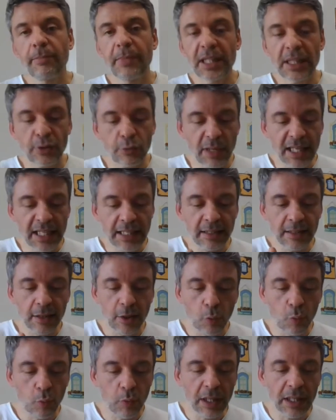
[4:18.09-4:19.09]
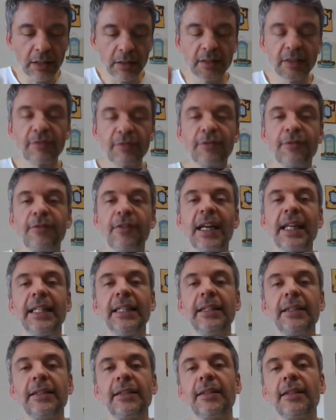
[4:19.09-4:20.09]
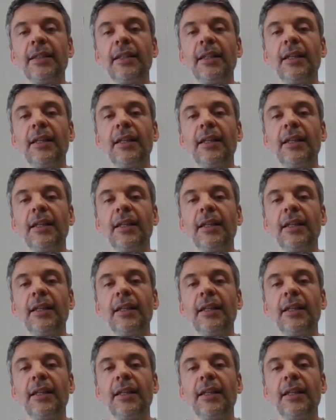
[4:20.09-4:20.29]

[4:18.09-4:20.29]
between the will to fight